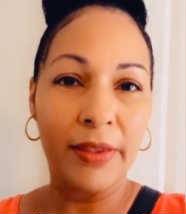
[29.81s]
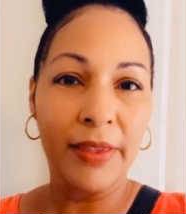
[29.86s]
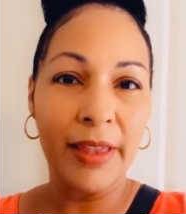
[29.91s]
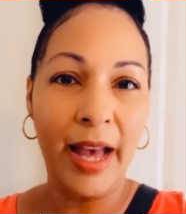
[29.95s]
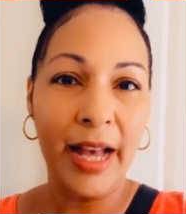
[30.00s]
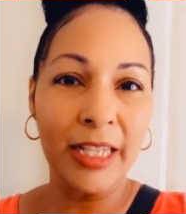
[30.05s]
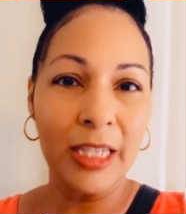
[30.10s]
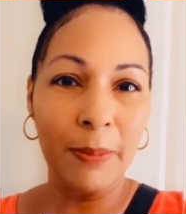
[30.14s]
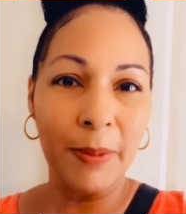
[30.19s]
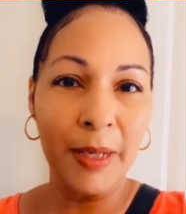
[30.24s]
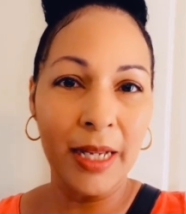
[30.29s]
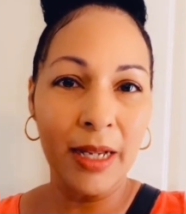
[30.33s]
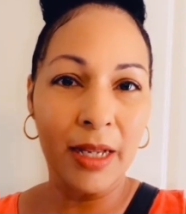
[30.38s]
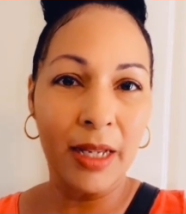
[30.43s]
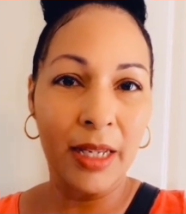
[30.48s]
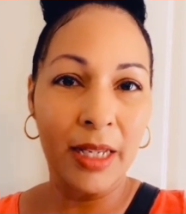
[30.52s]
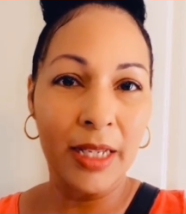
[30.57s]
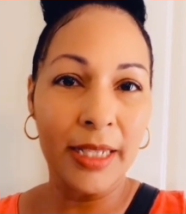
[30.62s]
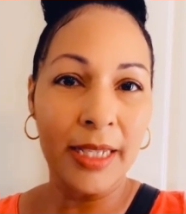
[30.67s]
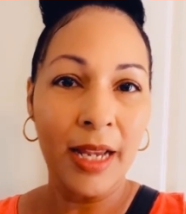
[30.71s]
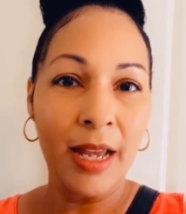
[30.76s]
That's
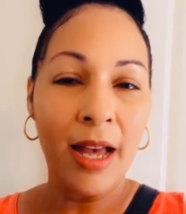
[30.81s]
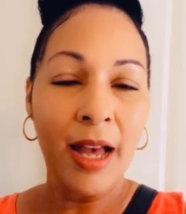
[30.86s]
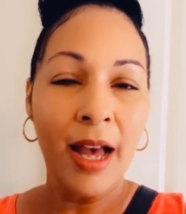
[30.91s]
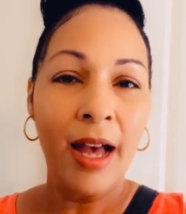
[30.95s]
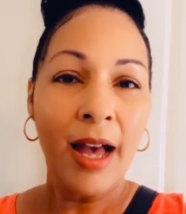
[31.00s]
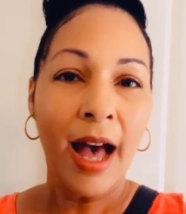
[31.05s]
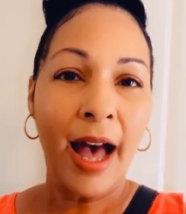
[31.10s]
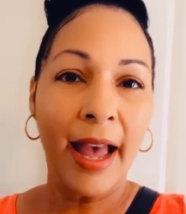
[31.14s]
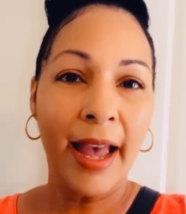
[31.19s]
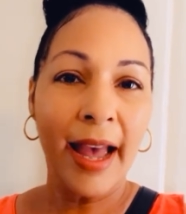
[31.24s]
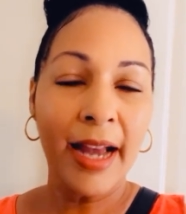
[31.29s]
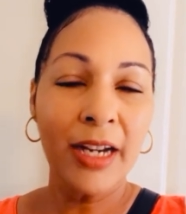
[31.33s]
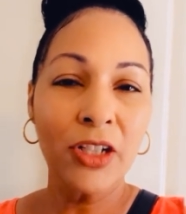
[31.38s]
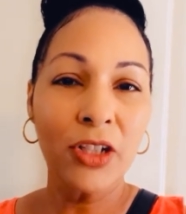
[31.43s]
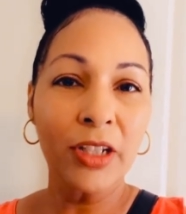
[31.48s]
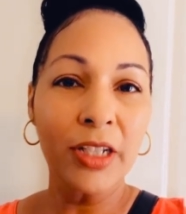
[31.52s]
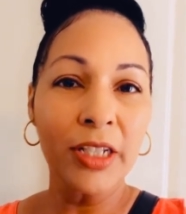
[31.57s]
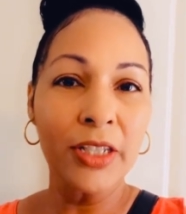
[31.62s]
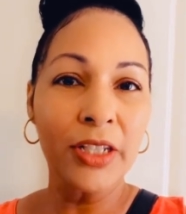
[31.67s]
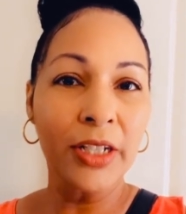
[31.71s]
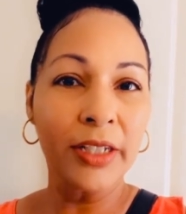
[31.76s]
because I
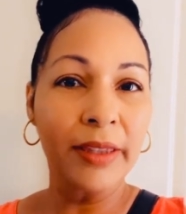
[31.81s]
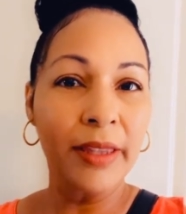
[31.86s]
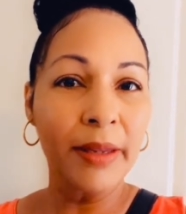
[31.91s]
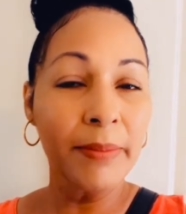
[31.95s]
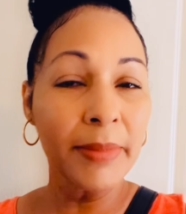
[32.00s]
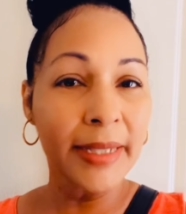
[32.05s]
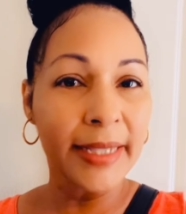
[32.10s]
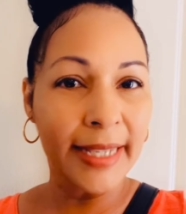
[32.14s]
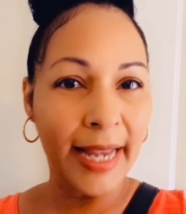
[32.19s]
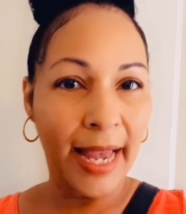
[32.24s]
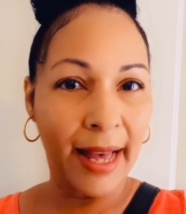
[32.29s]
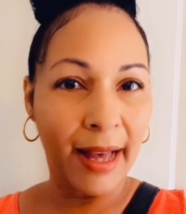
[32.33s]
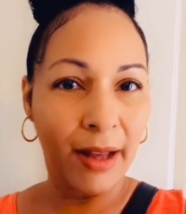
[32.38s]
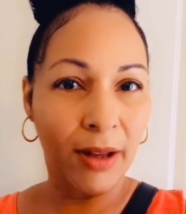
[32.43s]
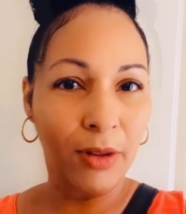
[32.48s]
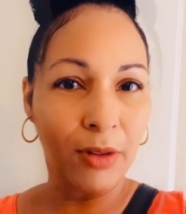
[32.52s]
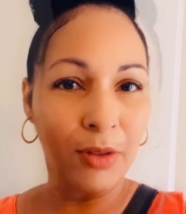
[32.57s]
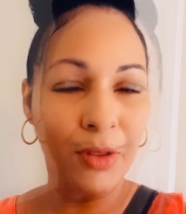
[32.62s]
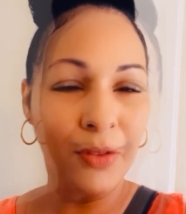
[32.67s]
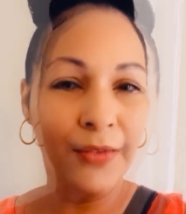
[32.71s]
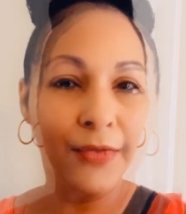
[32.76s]
actually took them
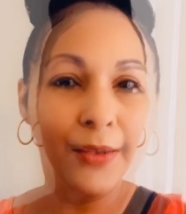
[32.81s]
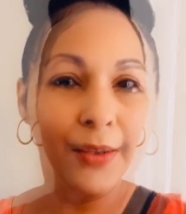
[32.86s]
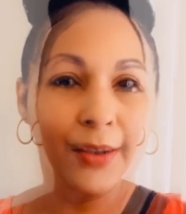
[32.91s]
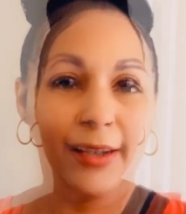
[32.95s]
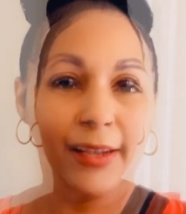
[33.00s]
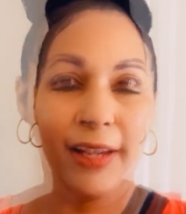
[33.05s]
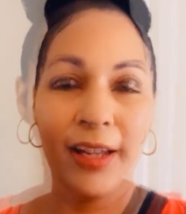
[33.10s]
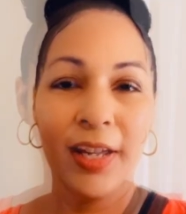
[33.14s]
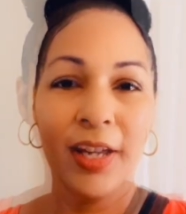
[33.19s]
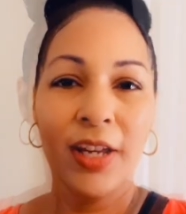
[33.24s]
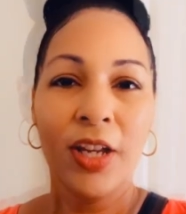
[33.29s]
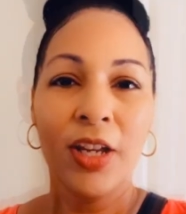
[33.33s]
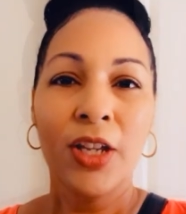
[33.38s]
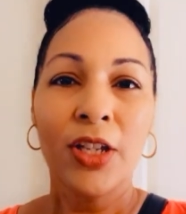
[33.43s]
down for a reason.